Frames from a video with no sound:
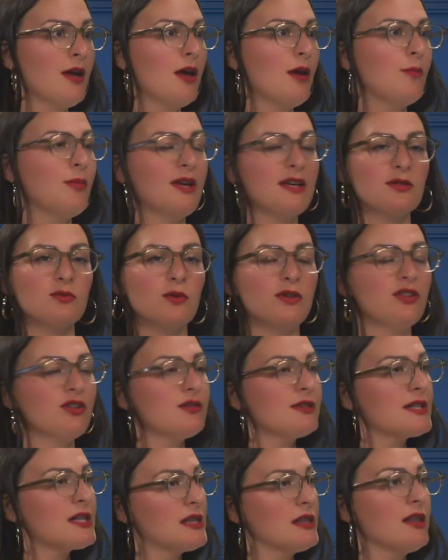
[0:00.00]
Because when
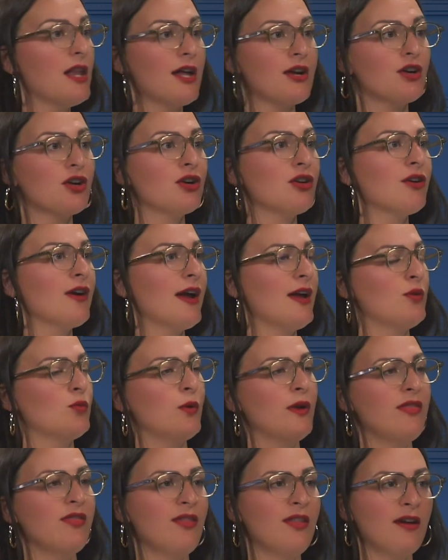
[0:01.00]
there's clutter and
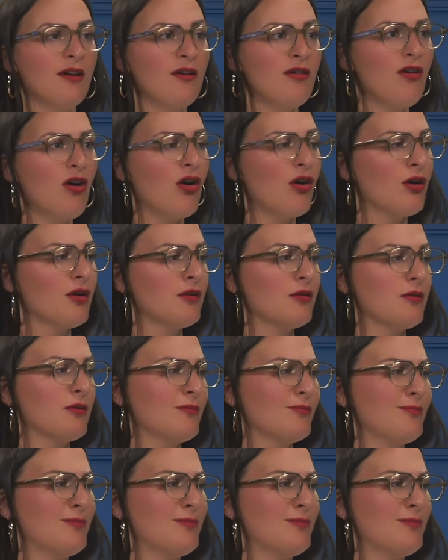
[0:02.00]
when there are